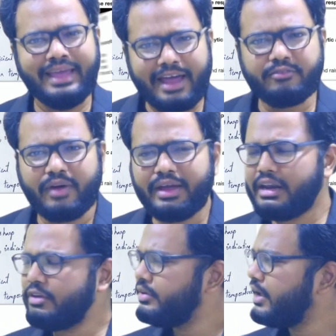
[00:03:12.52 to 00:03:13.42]
And
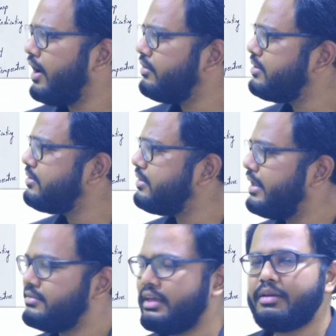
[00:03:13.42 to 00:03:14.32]
finally, we have these
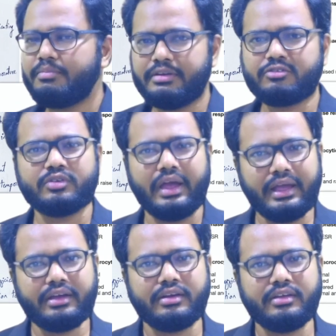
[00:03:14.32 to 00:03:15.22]
assignments to
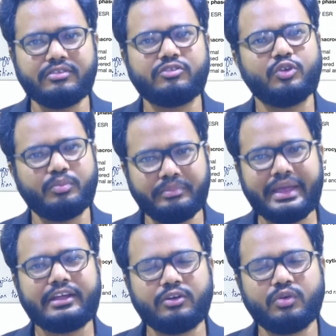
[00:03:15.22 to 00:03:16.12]
encourage you
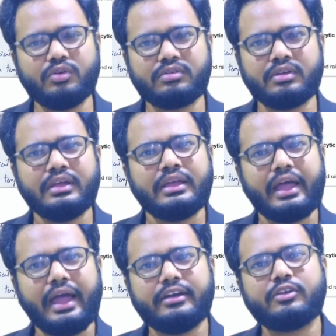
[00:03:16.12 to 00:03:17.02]
make notes
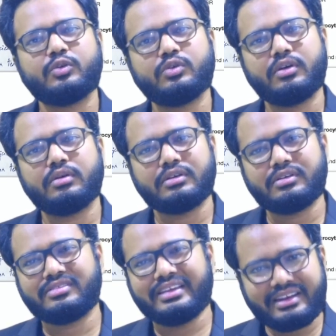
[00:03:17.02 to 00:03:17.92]
and to
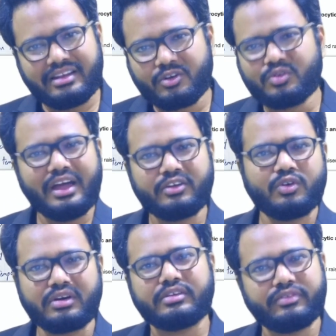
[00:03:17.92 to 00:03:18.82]
see to that
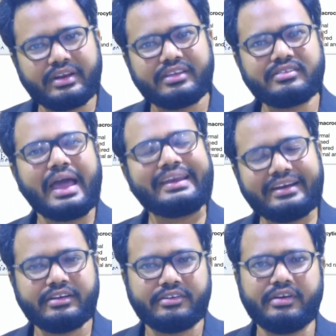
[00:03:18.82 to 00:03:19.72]
you're referring standard
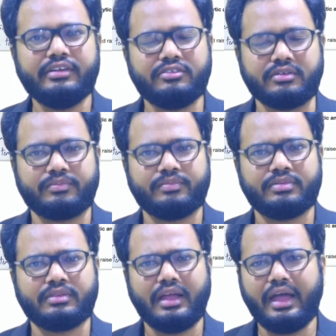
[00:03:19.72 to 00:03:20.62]
literature.
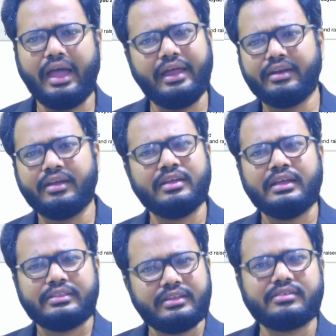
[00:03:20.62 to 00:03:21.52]
And
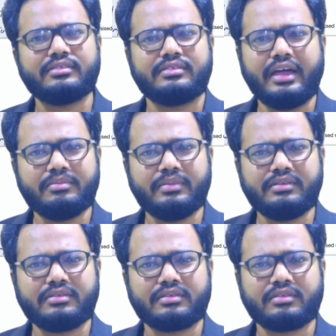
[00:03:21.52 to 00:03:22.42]
these
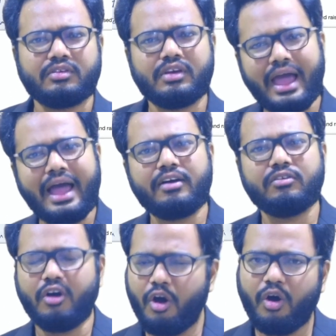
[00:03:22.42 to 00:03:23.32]
assignments, you'll have
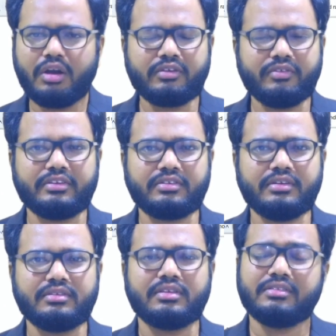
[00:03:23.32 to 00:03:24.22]
all
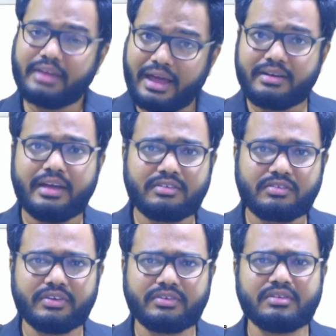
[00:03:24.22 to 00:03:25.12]
questions, standardized
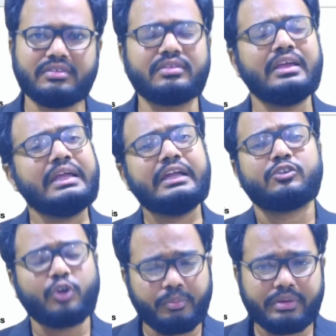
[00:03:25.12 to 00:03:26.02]
questions,
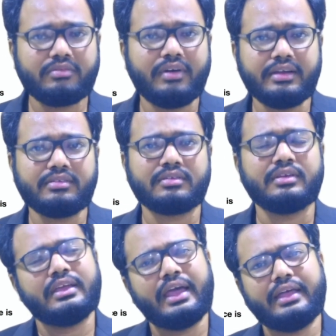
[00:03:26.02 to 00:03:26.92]
topic wise.
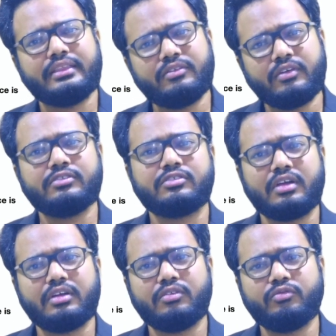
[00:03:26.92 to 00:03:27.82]
And then
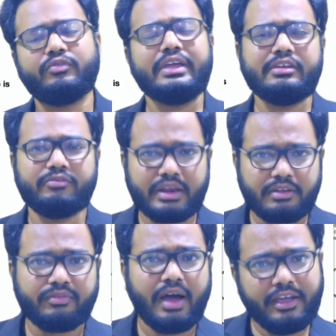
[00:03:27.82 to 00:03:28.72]
once we
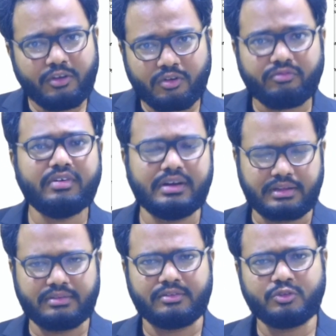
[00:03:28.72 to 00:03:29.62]
verify your
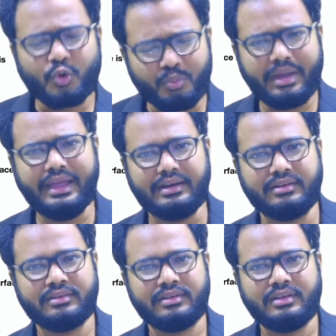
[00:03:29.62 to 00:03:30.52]
work through mail,
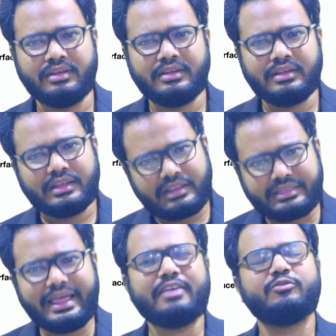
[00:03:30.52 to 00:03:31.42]

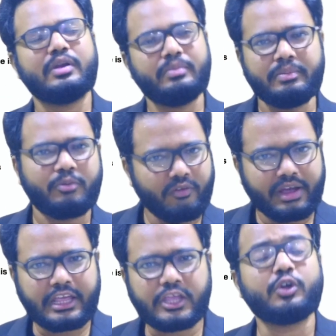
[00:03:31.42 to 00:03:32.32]
then we'll be
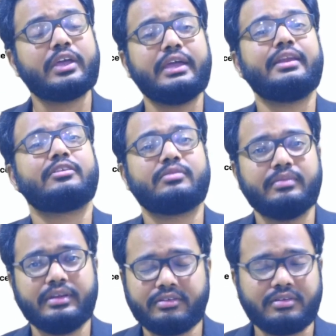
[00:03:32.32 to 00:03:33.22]
providing you key and
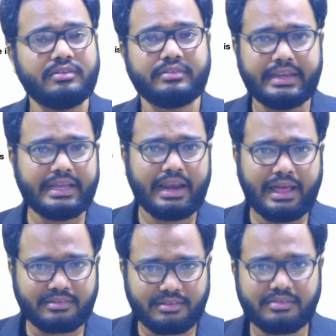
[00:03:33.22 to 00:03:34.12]
explanations in
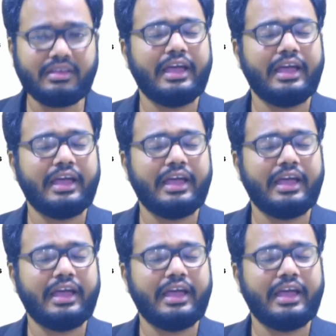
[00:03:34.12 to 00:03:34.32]
e-classes